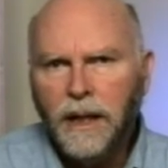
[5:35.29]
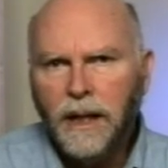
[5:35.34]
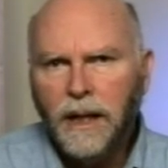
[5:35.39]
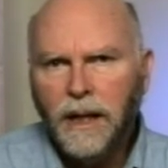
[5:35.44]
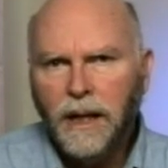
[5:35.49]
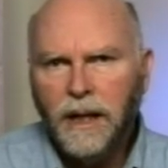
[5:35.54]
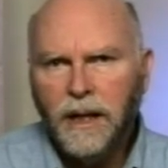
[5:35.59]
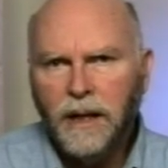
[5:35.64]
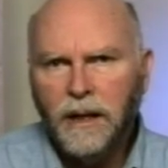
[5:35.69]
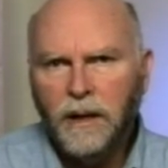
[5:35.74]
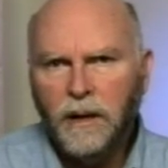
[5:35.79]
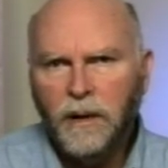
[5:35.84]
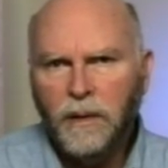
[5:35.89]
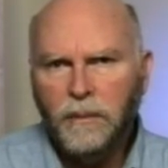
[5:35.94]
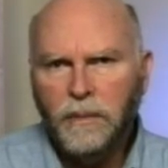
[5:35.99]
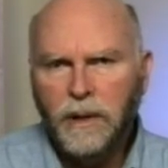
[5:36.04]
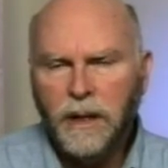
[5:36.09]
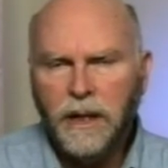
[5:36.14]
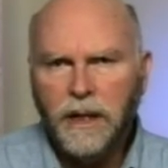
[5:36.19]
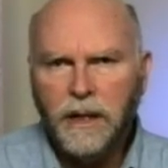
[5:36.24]
Uh,
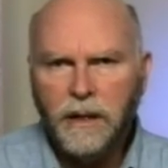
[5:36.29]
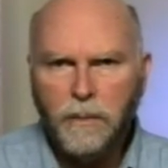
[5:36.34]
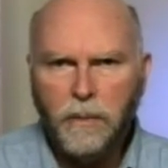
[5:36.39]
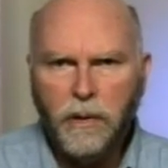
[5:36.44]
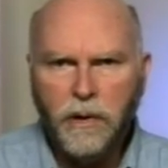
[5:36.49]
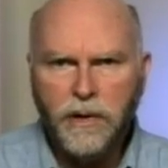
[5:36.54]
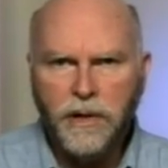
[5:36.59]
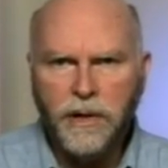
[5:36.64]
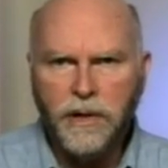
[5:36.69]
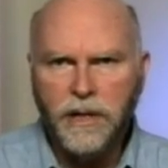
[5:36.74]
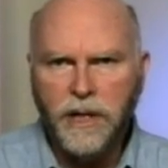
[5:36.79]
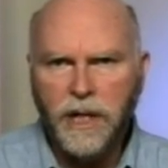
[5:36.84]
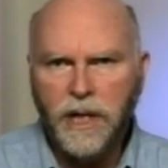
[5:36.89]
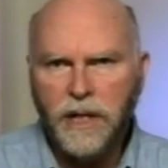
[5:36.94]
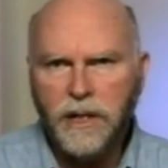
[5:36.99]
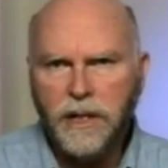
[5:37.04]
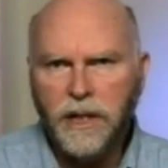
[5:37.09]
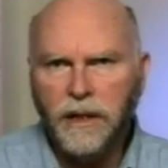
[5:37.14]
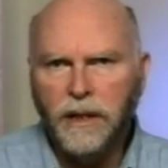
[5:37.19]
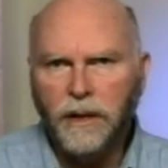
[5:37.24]
but it pushes
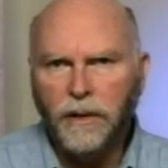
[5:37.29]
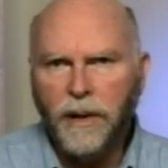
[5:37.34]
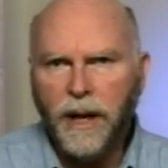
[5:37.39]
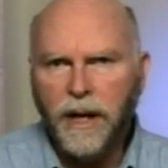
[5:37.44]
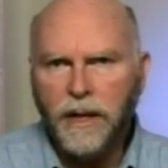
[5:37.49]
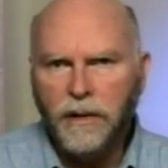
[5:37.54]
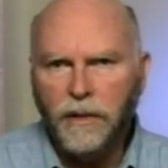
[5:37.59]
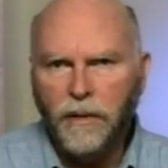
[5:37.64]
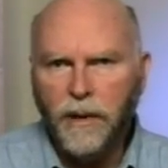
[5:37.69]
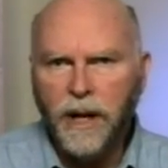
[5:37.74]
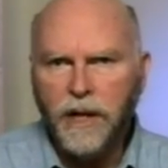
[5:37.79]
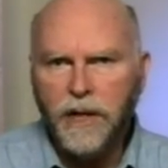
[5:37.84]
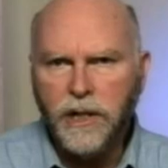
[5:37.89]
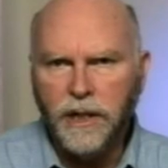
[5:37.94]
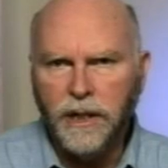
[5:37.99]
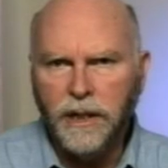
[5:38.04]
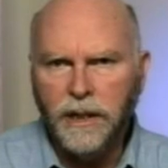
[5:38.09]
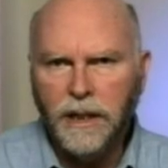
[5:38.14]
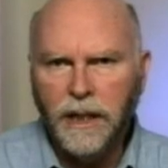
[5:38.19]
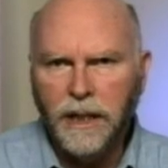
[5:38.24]
us in the right
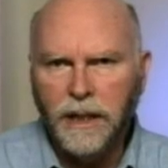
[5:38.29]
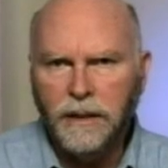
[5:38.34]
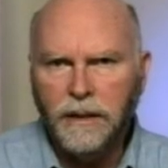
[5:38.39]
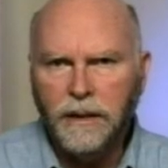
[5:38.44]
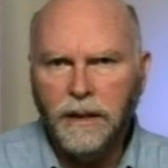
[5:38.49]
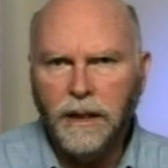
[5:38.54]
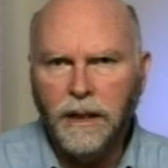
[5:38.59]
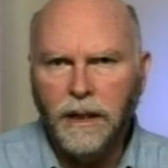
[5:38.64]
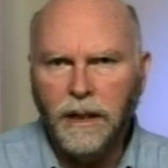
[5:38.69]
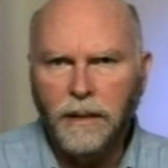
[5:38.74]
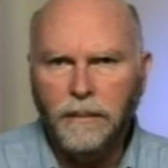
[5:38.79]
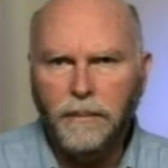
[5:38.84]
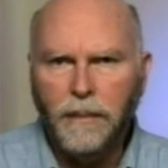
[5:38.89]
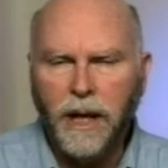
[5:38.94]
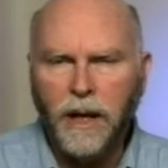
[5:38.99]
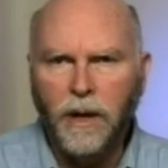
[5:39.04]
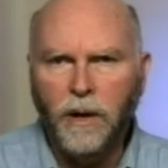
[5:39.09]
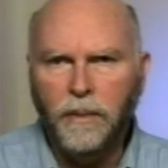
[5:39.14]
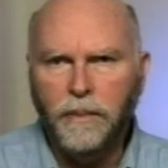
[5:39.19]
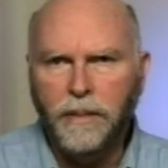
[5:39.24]
direction, and uh,
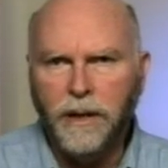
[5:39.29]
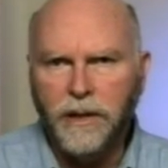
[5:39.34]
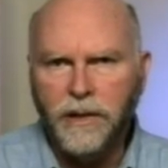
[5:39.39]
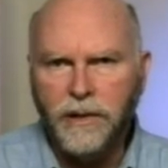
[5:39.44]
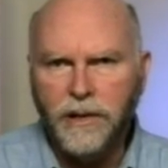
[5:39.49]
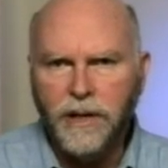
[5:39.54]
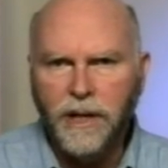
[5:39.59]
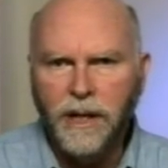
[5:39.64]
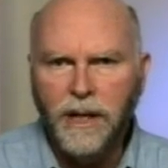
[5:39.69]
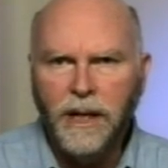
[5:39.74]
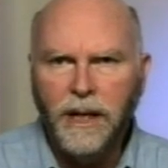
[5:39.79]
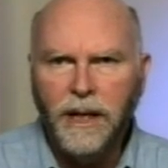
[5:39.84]
my hope is